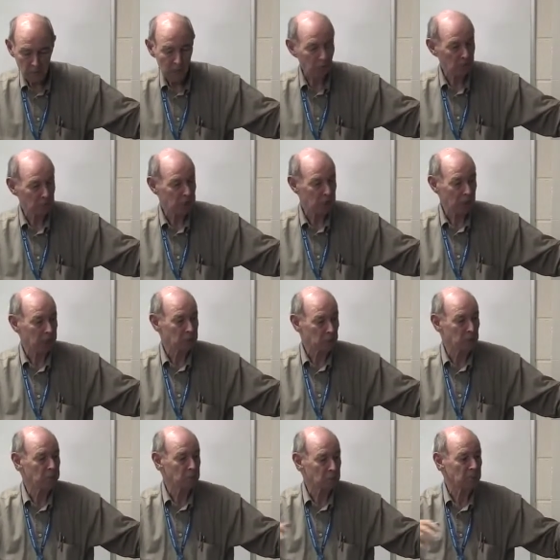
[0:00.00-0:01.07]
12 step
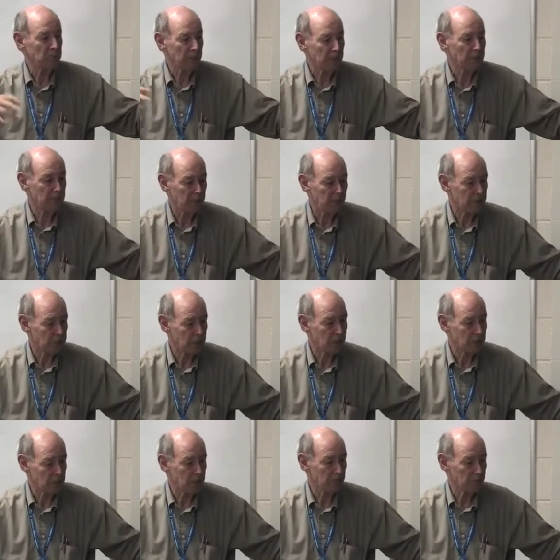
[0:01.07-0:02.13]
groups that meet in that
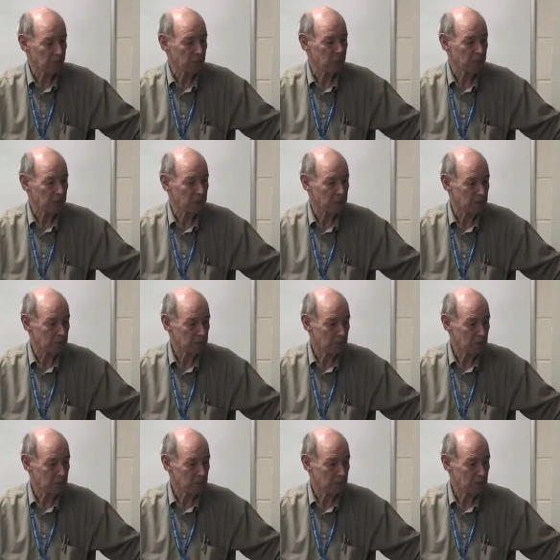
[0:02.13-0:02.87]
church every week.